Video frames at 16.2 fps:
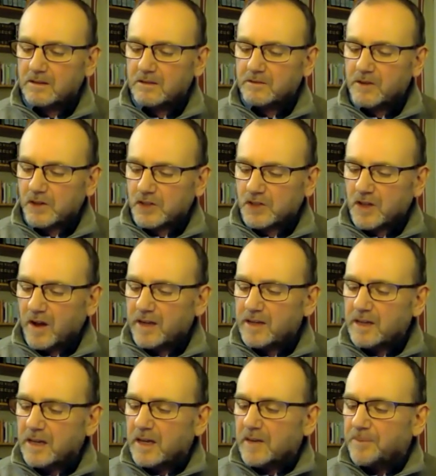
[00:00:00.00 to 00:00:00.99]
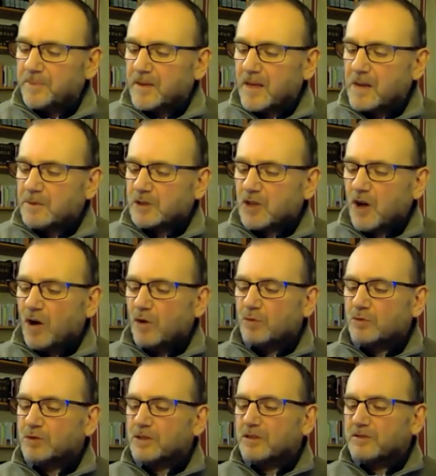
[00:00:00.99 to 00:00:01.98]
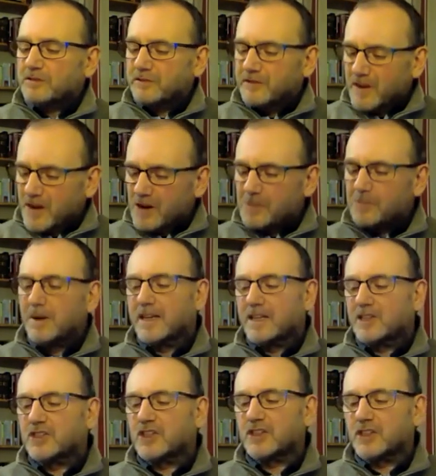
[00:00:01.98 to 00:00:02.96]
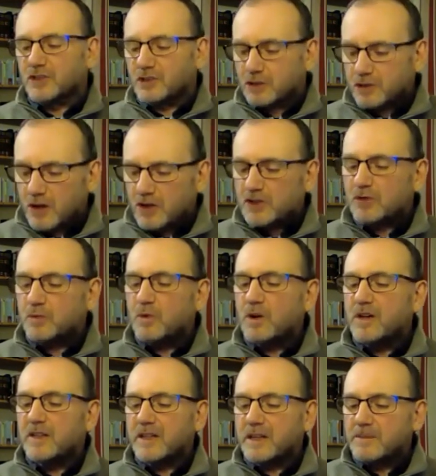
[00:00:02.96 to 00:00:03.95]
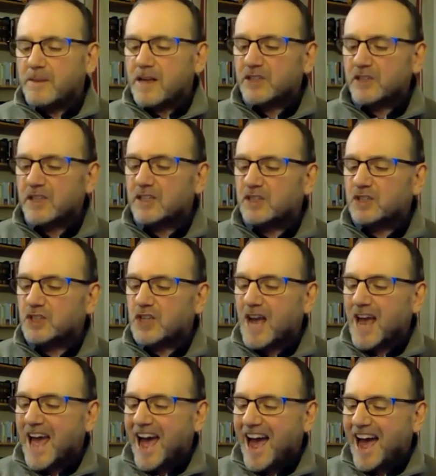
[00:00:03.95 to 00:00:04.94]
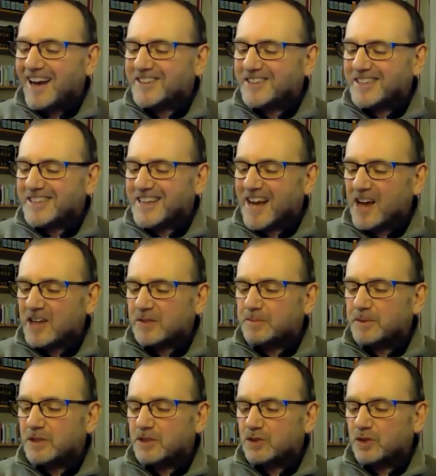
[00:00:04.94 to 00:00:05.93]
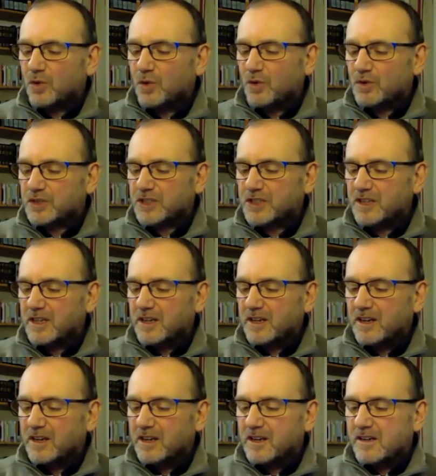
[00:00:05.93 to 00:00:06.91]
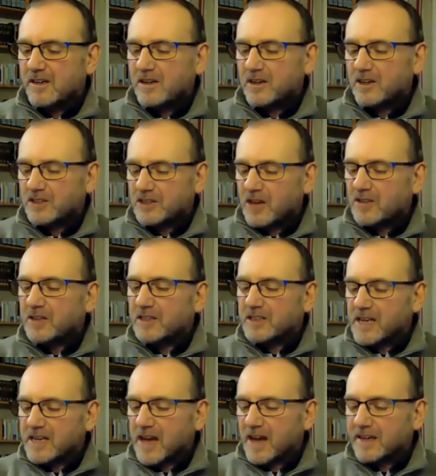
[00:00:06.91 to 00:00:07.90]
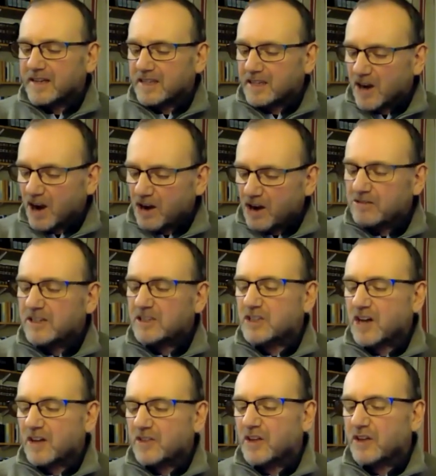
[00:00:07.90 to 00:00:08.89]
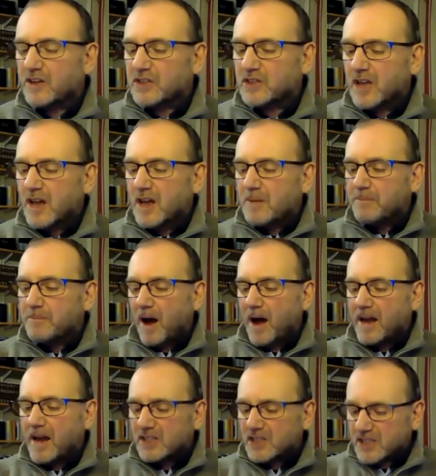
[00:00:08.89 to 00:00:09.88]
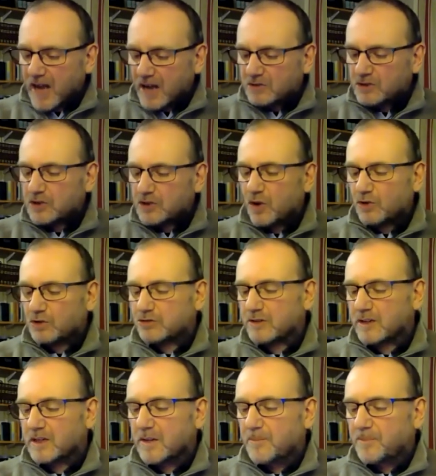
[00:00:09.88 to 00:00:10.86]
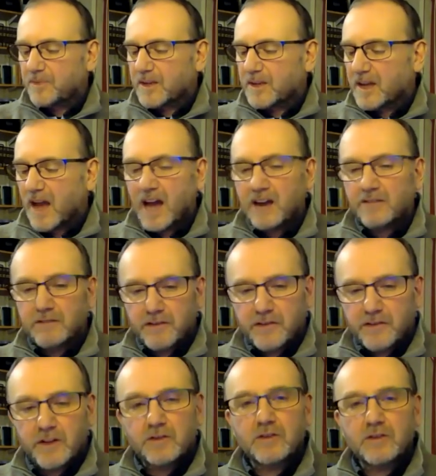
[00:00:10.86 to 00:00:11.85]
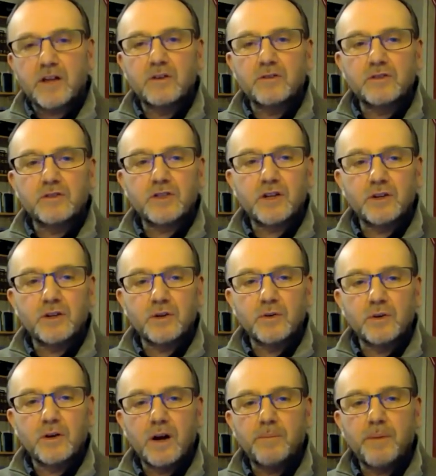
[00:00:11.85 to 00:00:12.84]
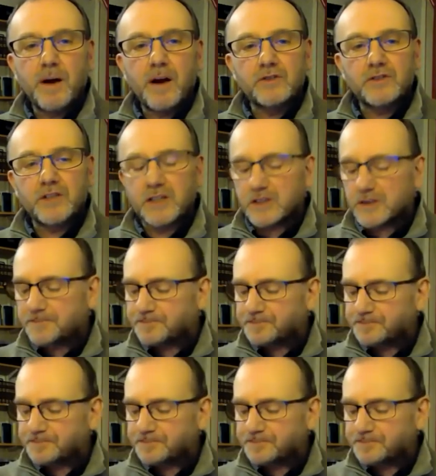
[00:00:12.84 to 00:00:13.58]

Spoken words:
Verse 9, he must hold firmly to the trustworthy message as it has been taught, so that he can encourage others by sound doctrine and refute those who oppose it.